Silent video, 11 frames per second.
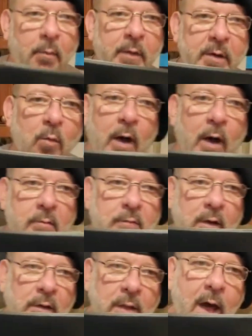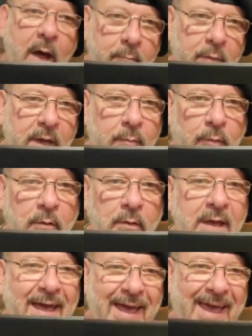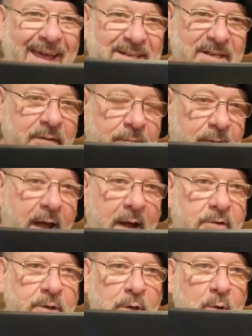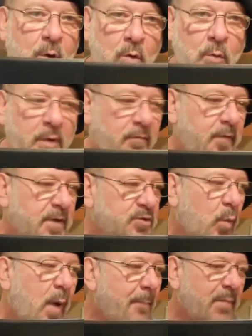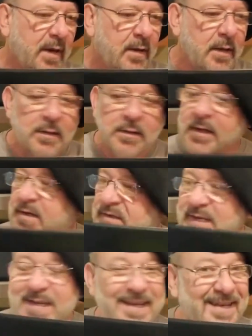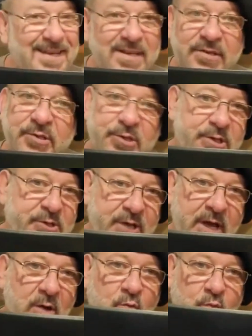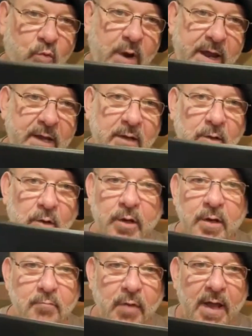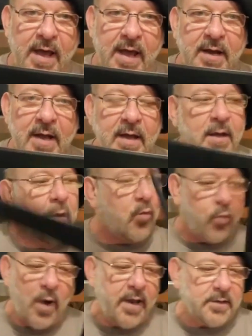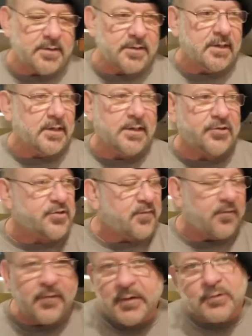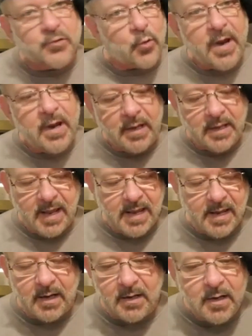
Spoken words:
a lot of people a de facto home defense weapon, because it is just a great looking blade. Great, just feels great in the hand.